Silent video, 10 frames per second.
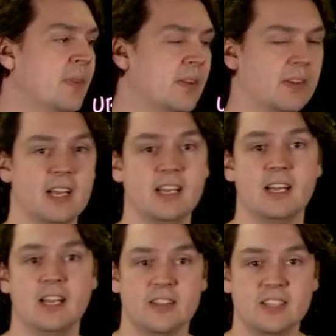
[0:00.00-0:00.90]
Okay,
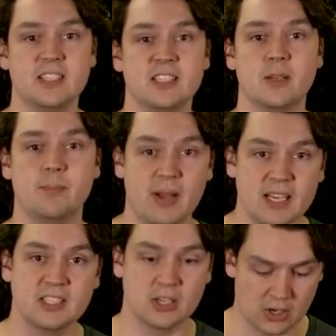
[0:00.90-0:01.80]
this is the
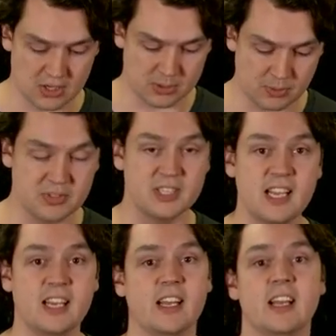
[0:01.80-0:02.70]
best cost we've
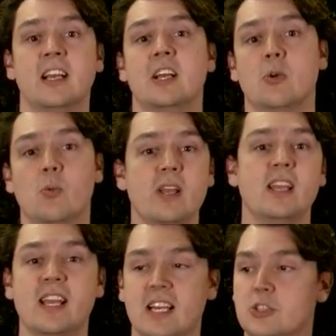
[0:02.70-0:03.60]
seen. We
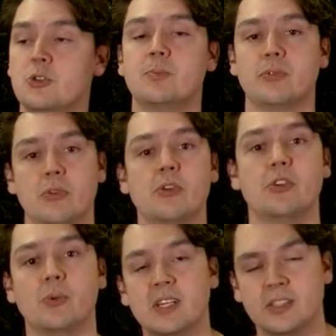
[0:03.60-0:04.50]
get to
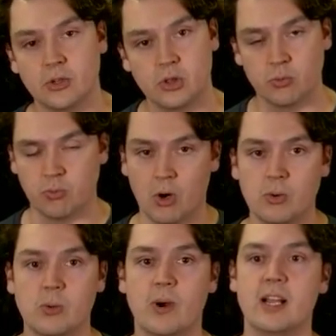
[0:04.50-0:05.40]
prune, we get to throw
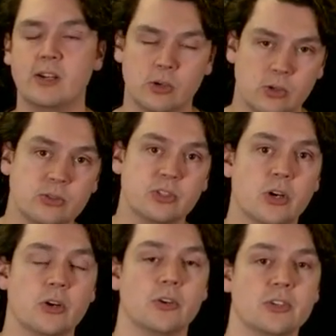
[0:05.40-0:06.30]
away all
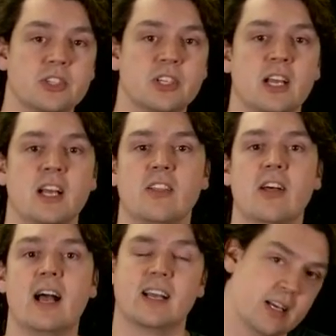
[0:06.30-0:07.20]
nodes
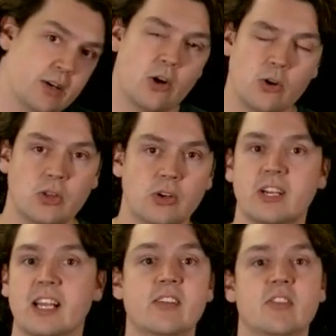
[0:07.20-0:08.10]
that can no longer,
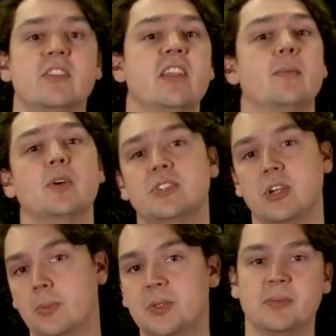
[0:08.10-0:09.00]
even in their most
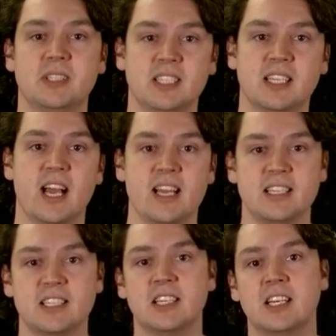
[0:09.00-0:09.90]
optimistic case,